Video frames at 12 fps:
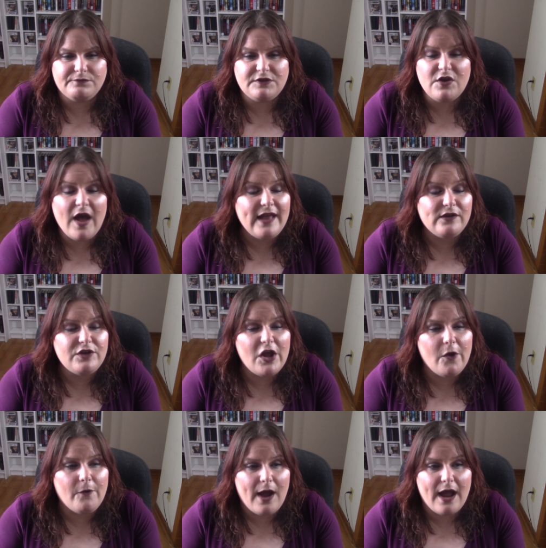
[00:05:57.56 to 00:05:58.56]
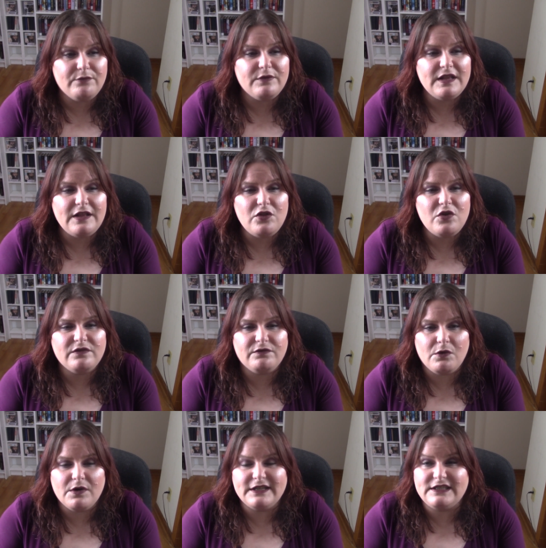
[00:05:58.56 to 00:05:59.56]
So I don't know. I really look
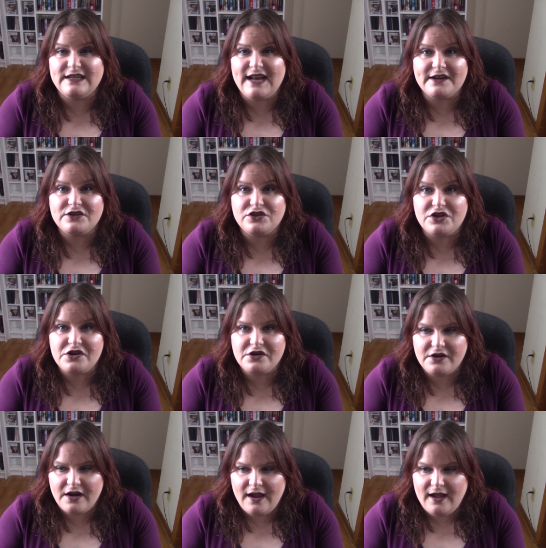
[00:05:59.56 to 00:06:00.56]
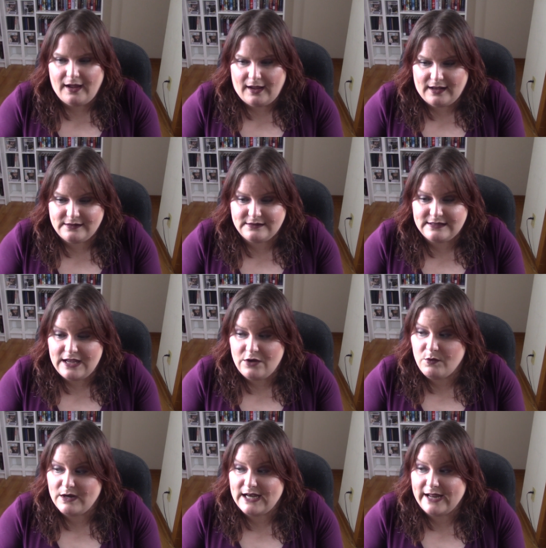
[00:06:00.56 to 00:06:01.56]
forward to next year and
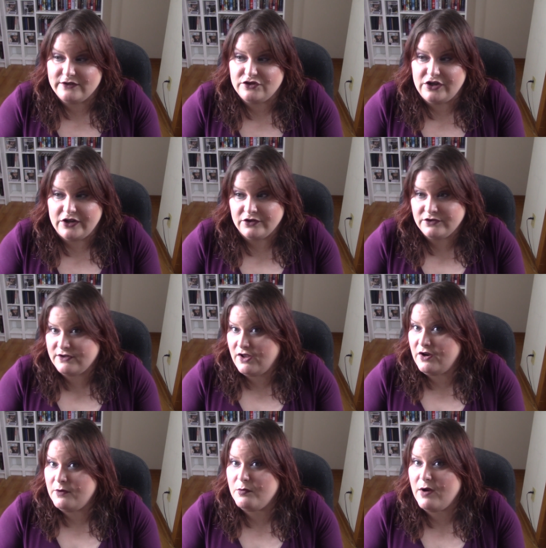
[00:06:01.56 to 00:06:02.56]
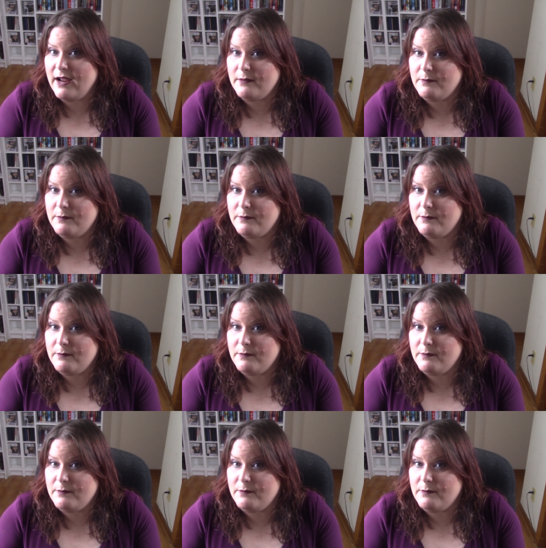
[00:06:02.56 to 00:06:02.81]
seeing what next year's gonna bring,